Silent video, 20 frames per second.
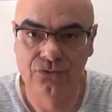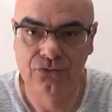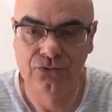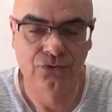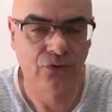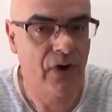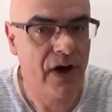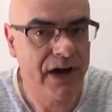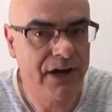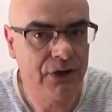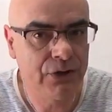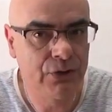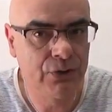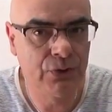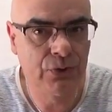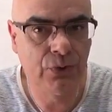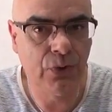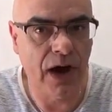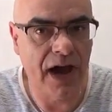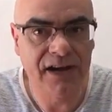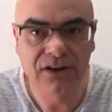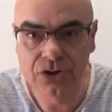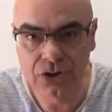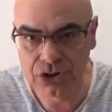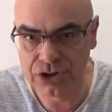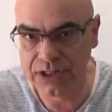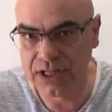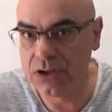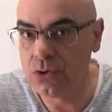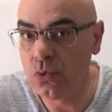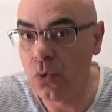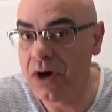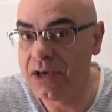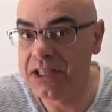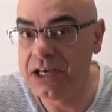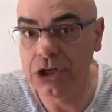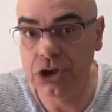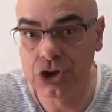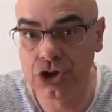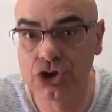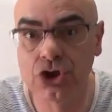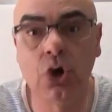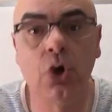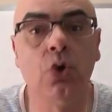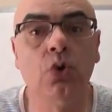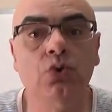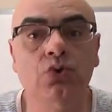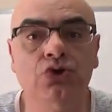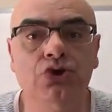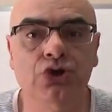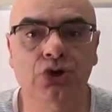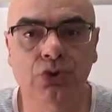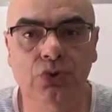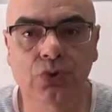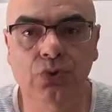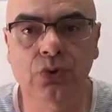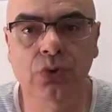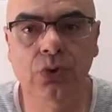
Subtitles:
Try to understand why they chose you